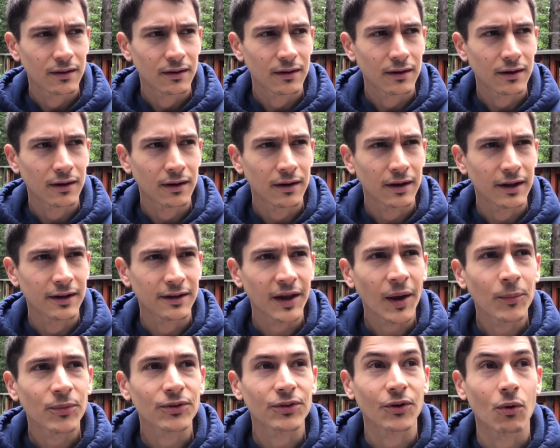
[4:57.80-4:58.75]

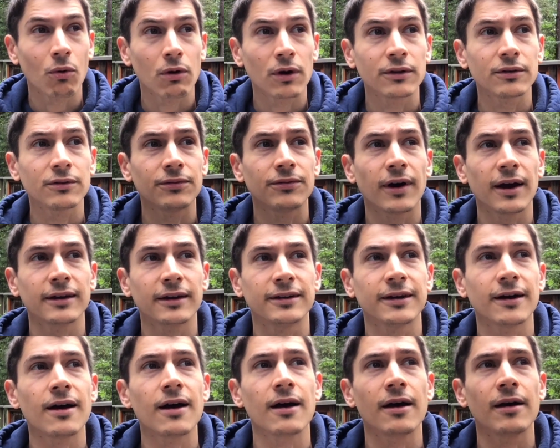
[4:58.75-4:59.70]
attempts to quantify
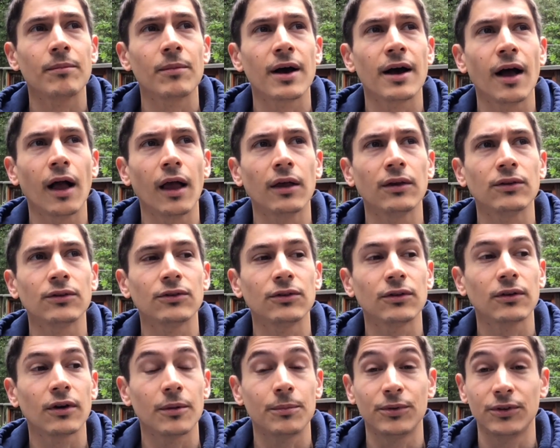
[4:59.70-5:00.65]
time as
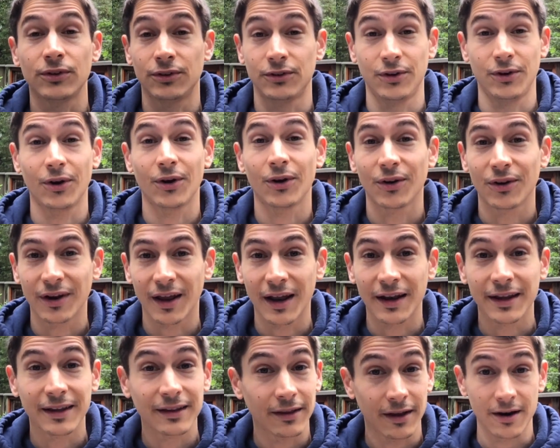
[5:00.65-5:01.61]
absurd
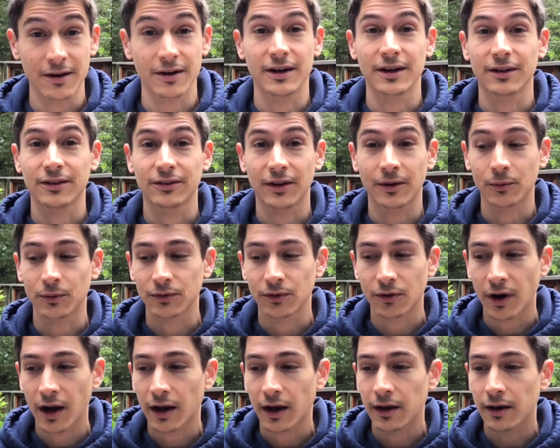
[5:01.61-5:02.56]
and hilarious. I was
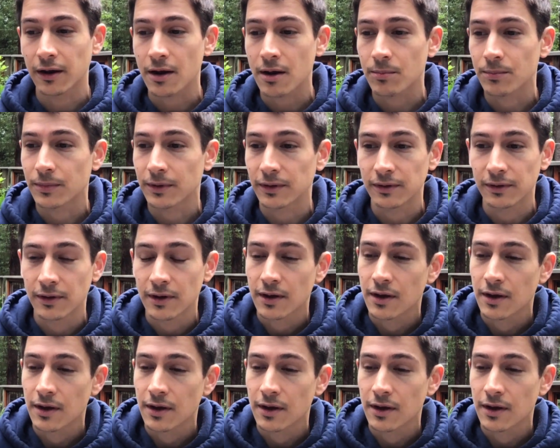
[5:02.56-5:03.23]
cracking up and